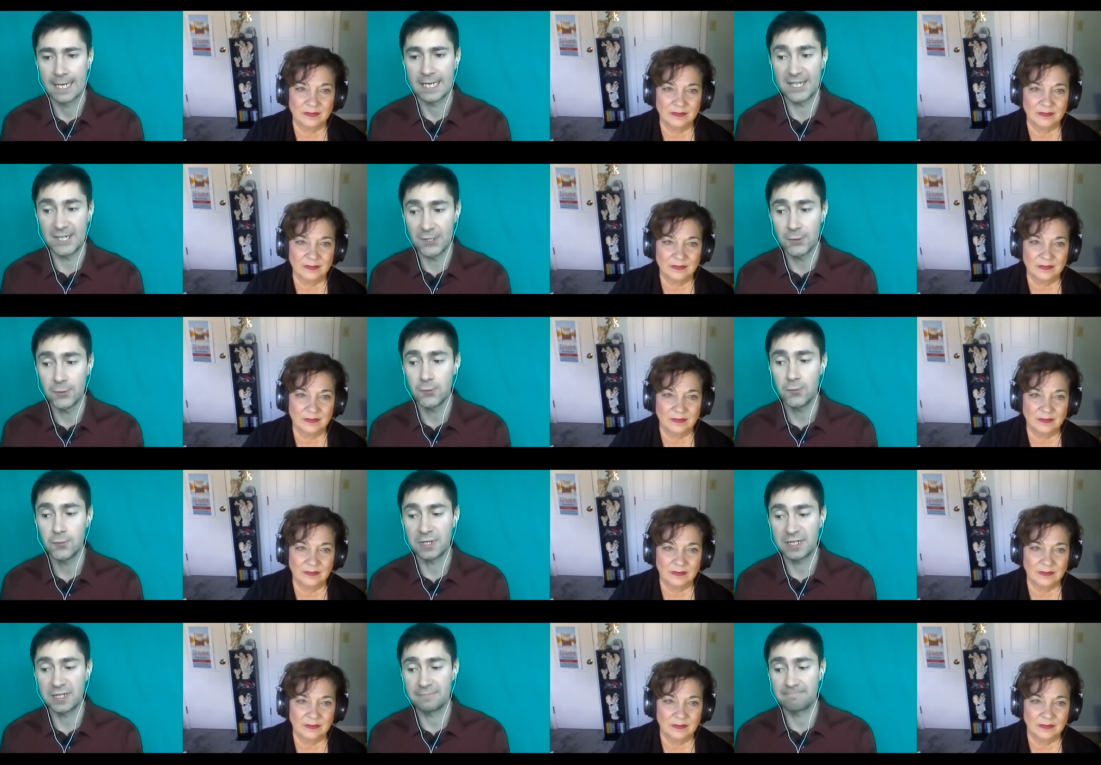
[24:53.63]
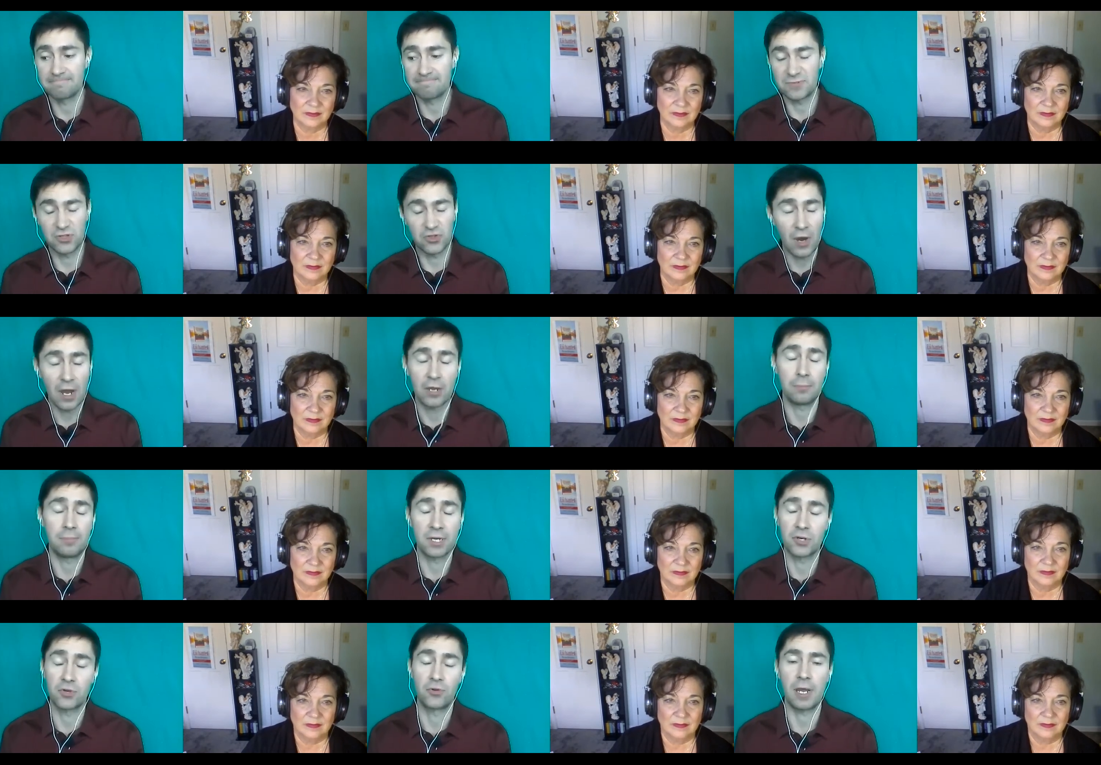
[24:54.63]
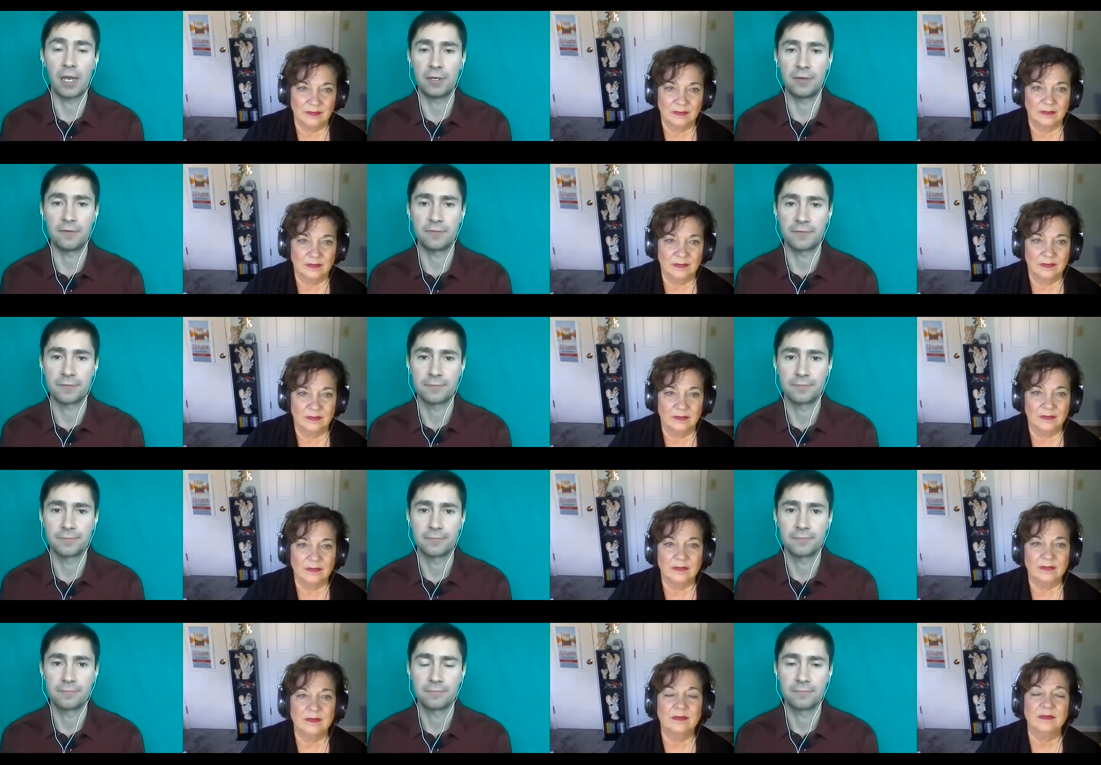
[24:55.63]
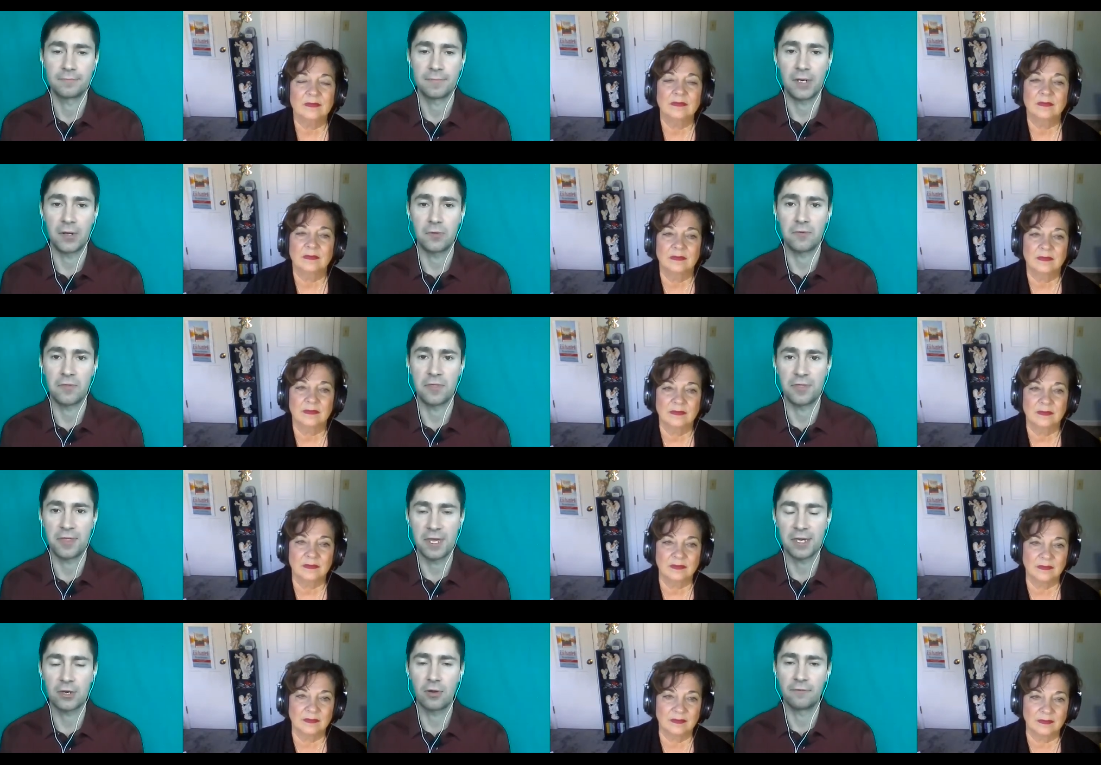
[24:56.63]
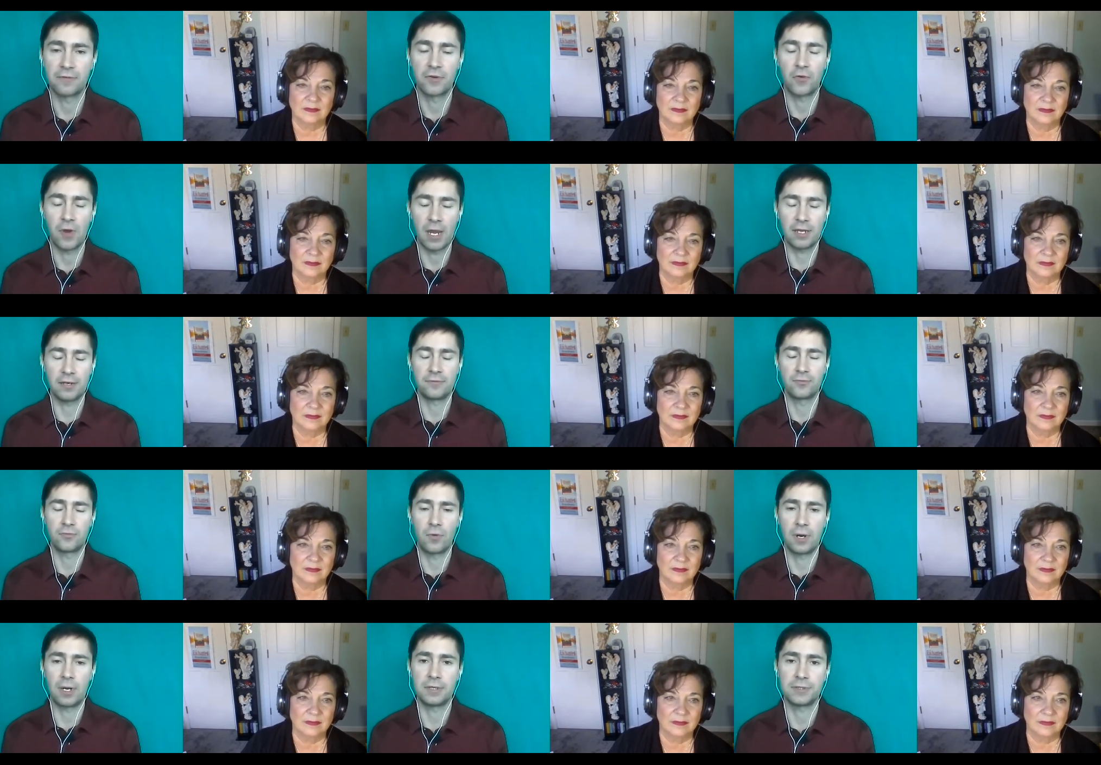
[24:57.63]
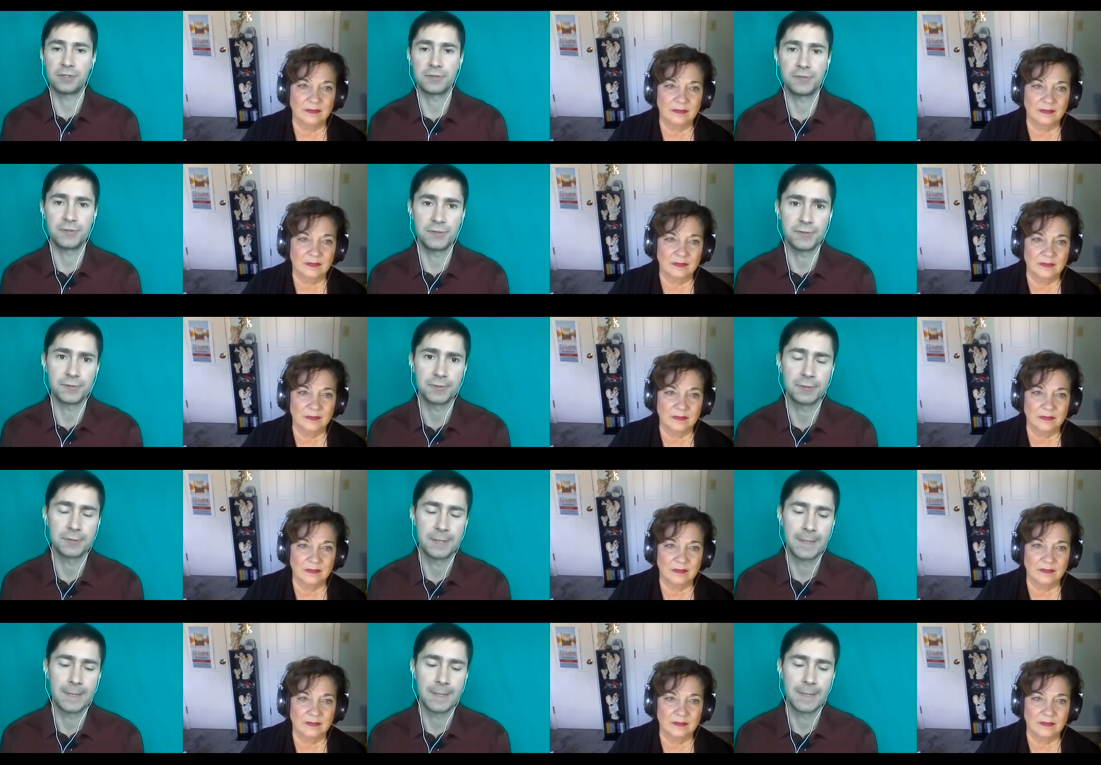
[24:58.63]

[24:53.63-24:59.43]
Speaker 1: you try to be creative, you know, think of creative ways to